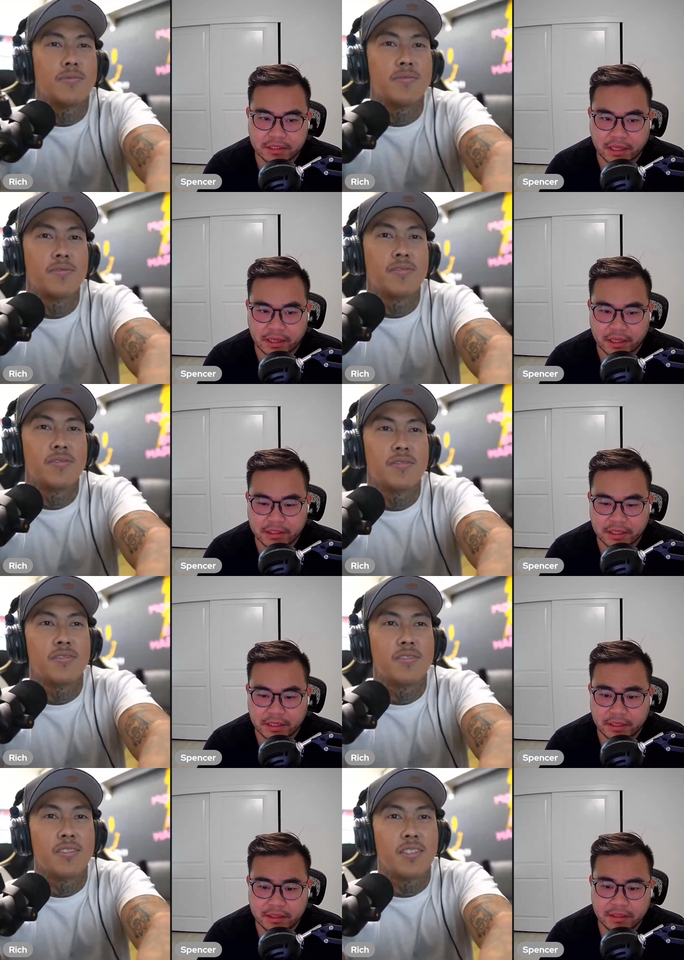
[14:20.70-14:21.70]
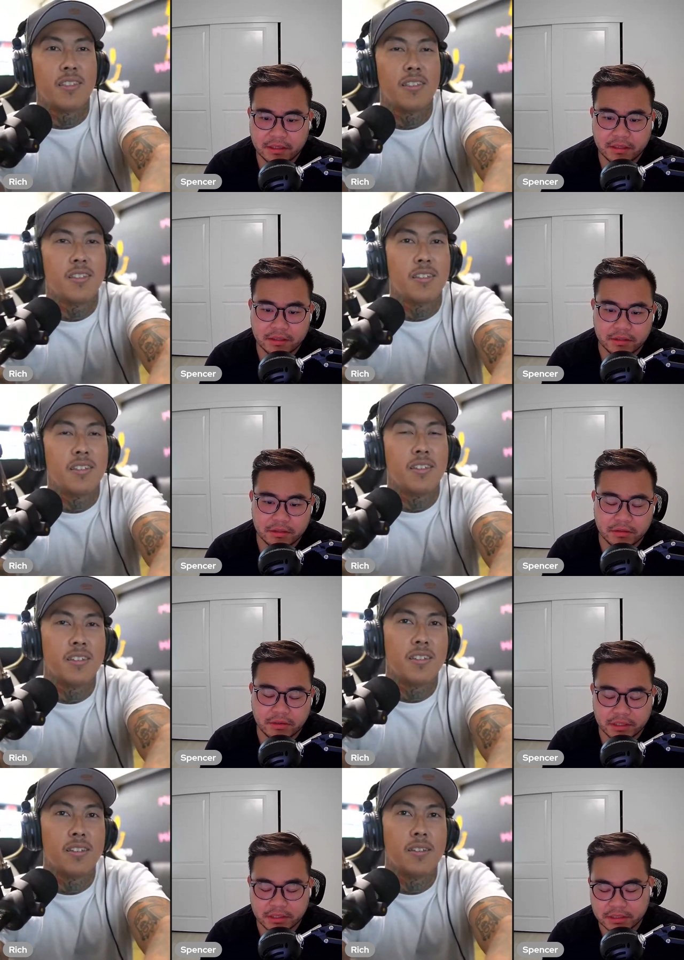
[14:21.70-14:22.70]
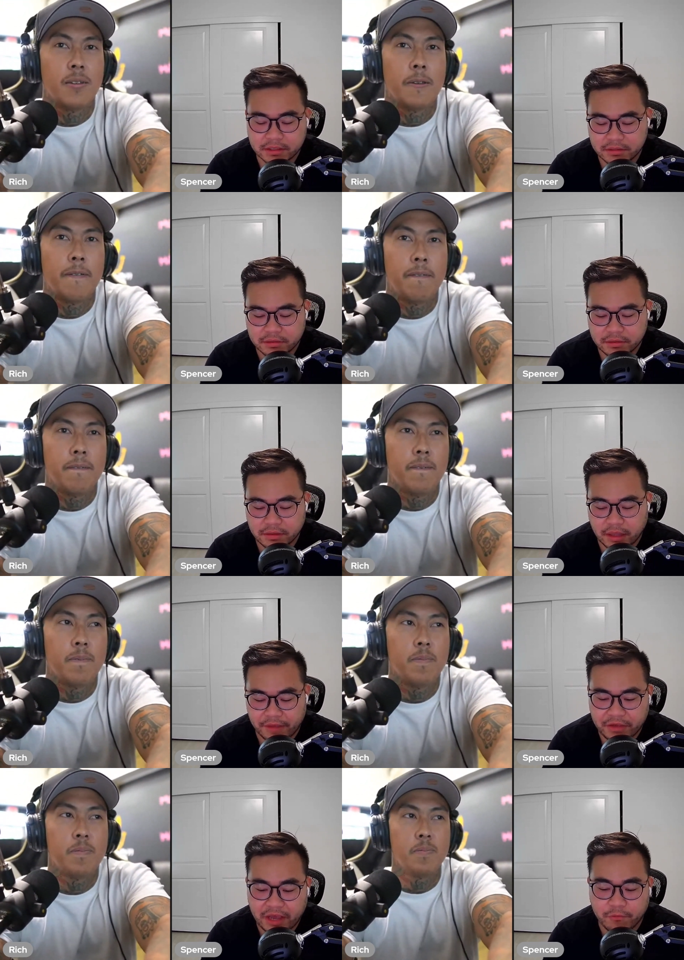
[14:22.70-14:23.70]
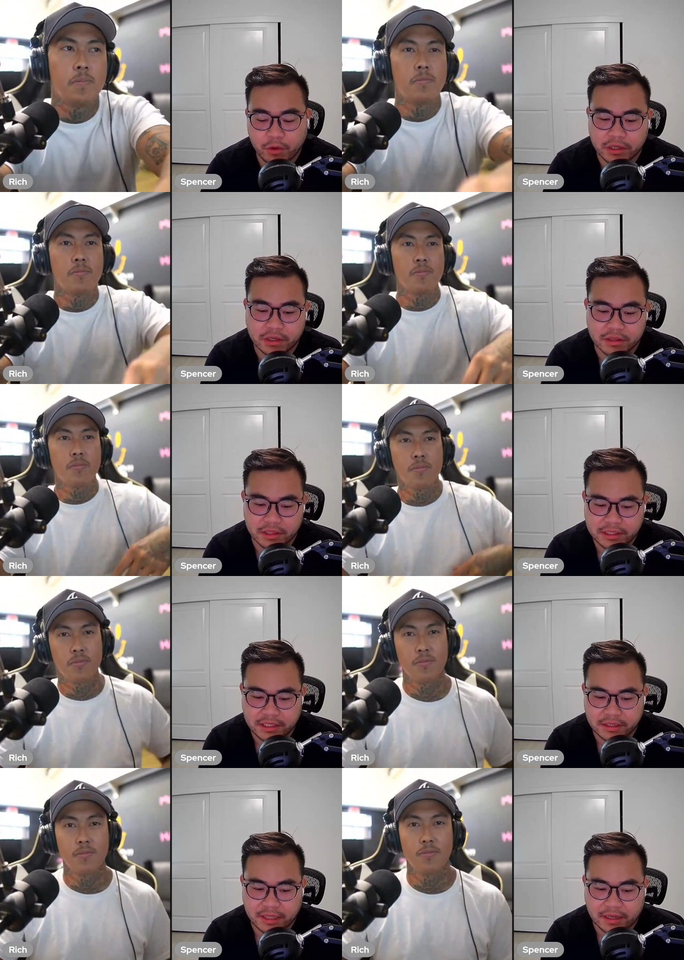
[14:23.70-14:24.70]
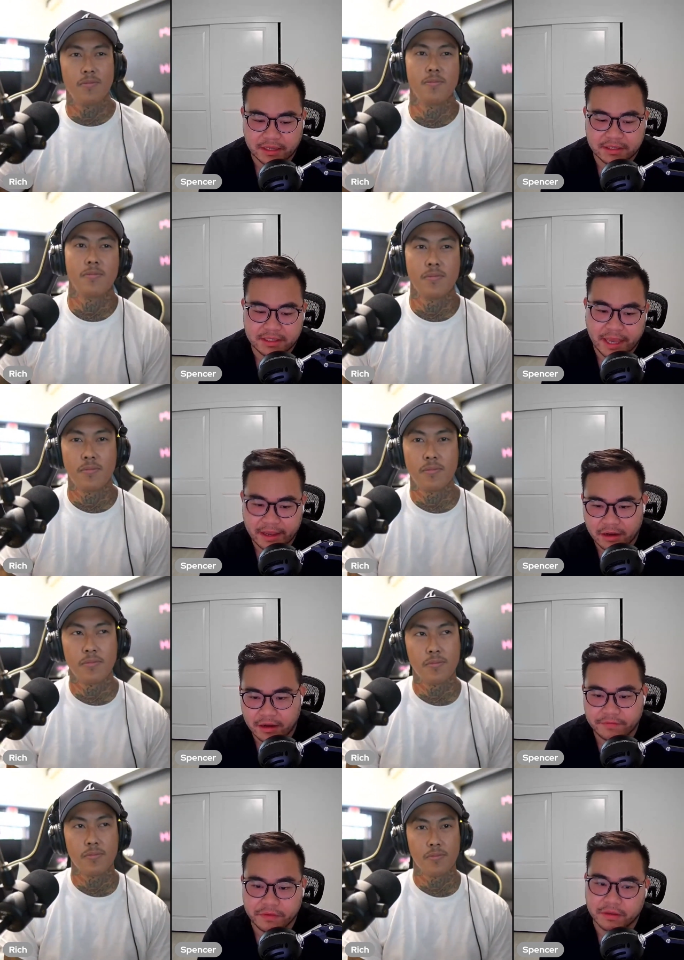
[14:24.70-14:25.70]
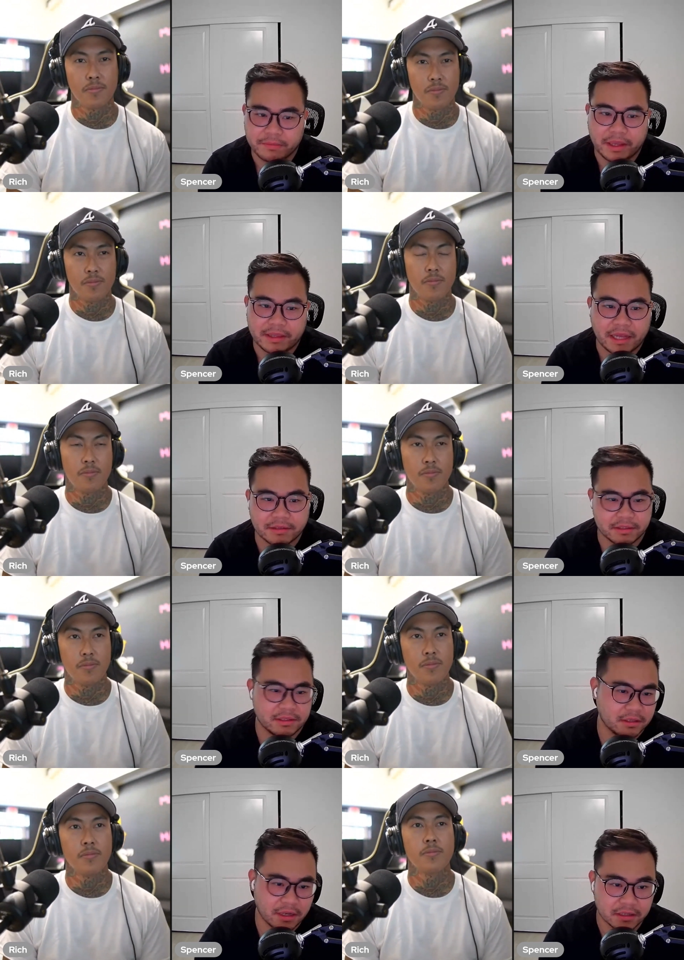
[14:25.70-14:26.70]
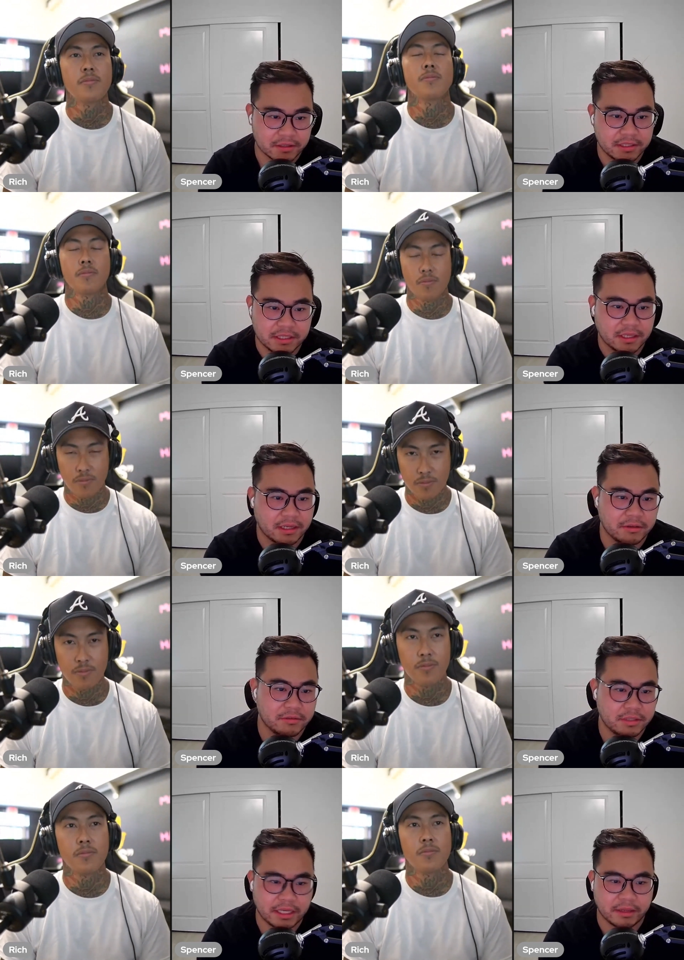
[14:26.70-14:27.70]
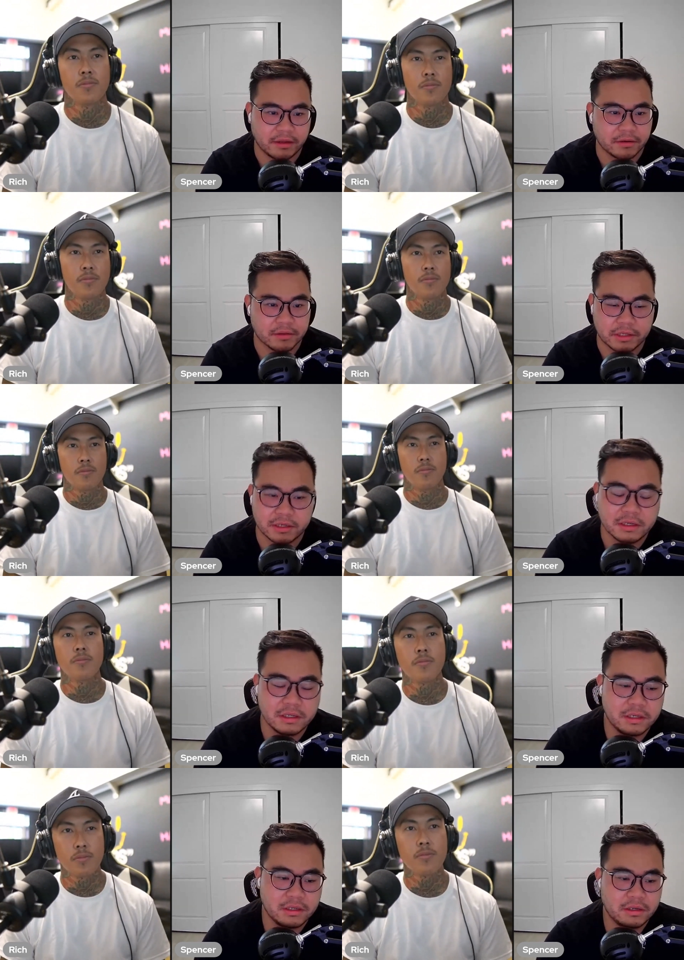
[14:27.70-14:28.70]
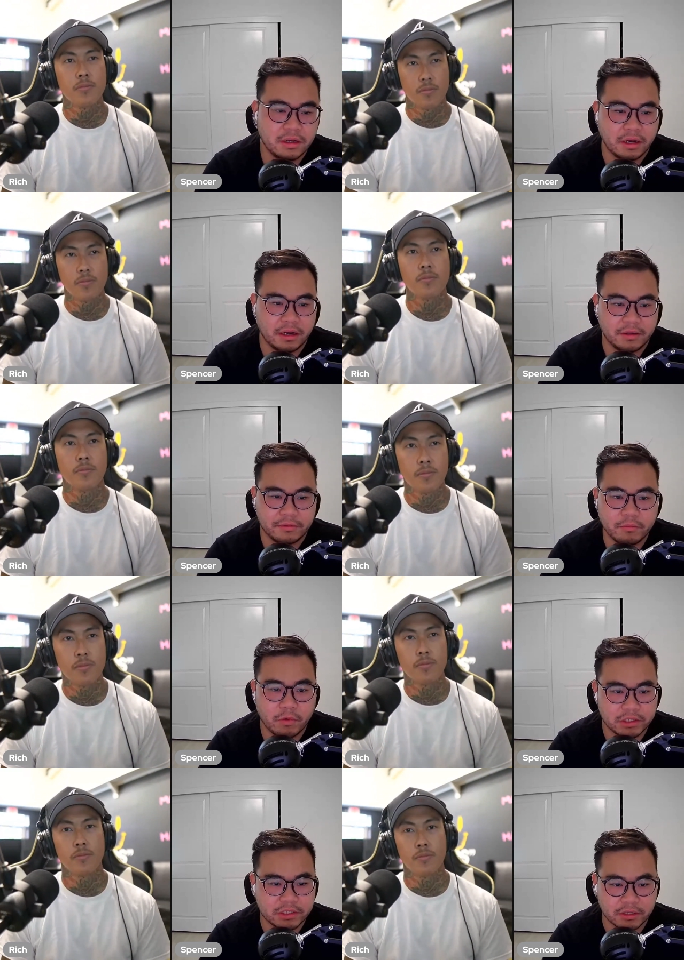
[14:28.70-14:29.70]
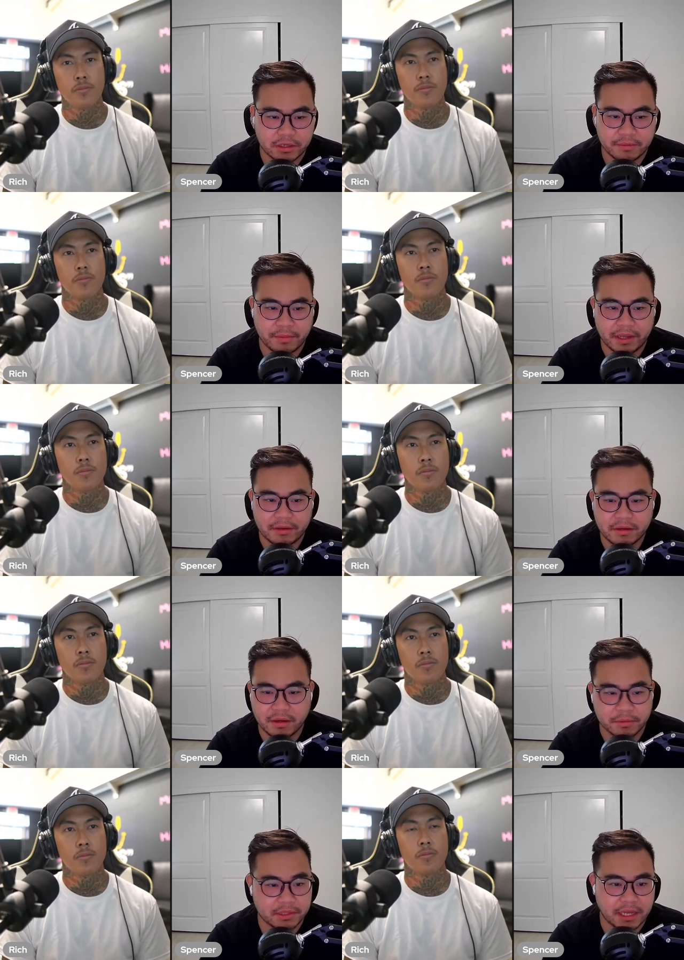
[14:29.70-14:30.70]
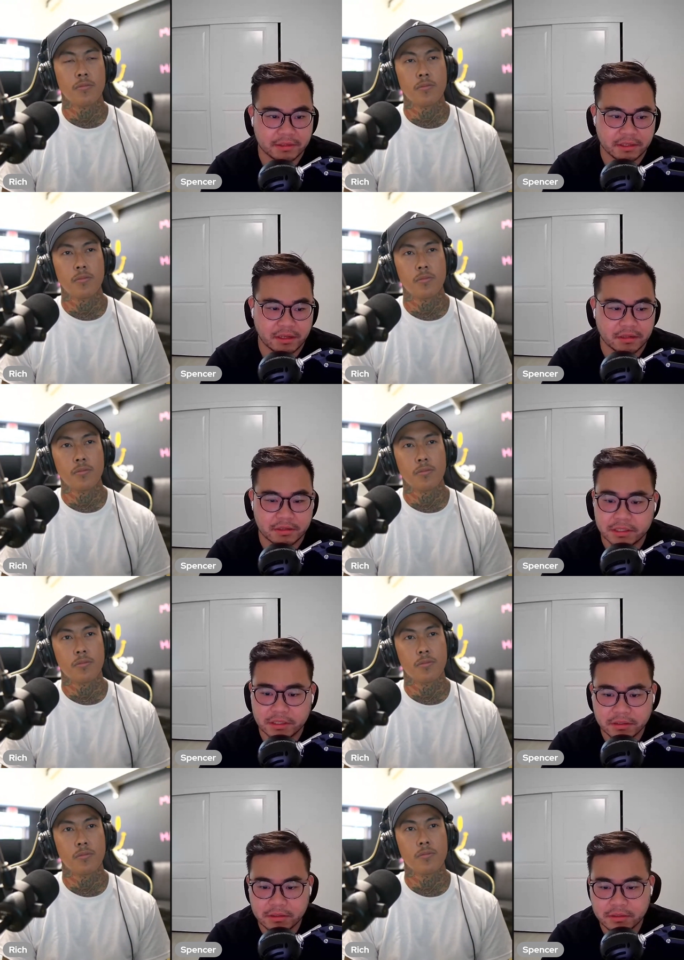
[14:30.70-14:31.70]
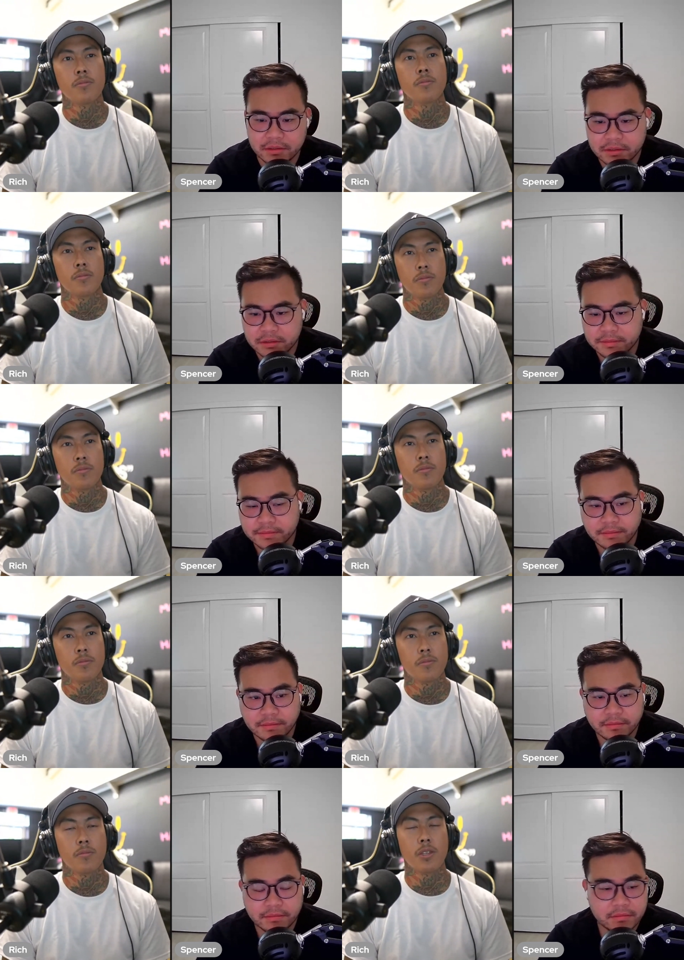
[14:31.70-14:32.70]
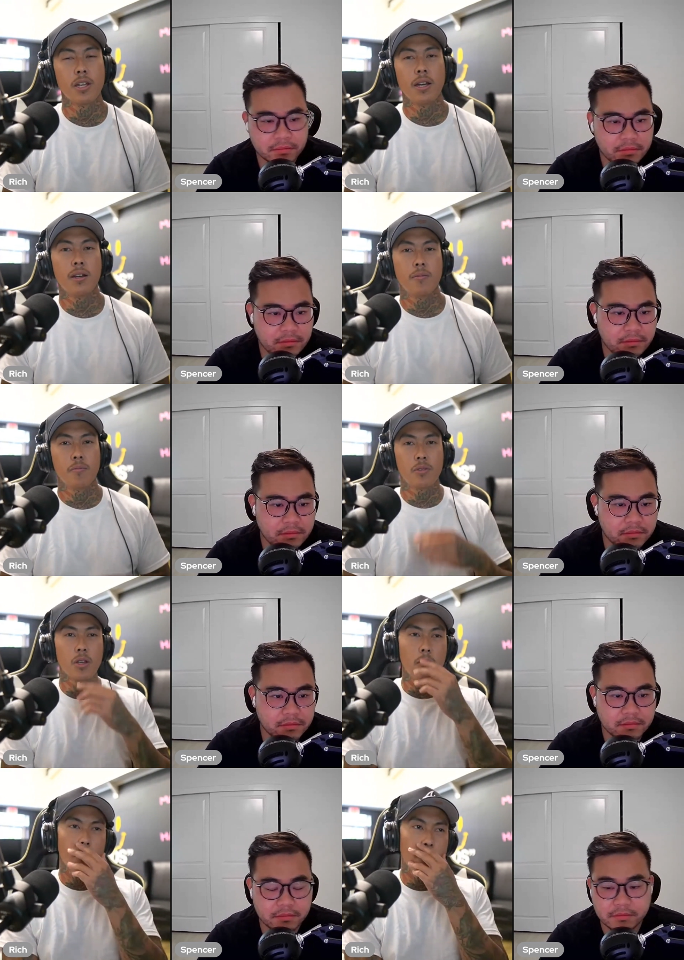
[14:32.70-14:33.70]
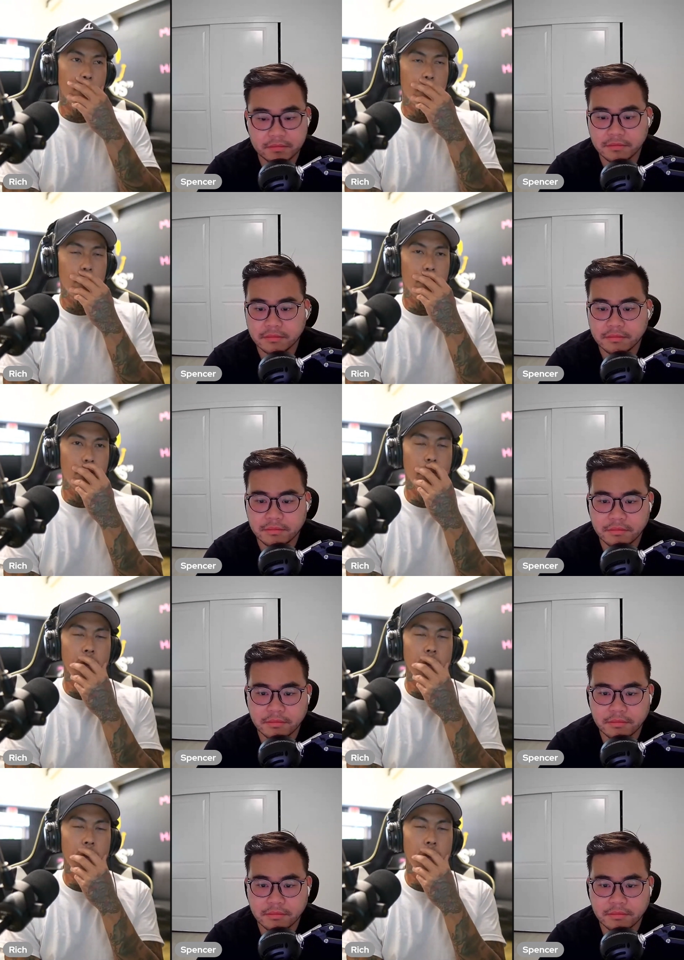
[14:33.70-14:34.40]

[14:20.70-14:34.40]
Speaker 1: is like Etsy, you can just, if you have one good listing that can take off, you can make thousands of dollars. Just like you were saying earlier, one shirt can make a couple $1,000s. Yeah.
Speaker 2: So for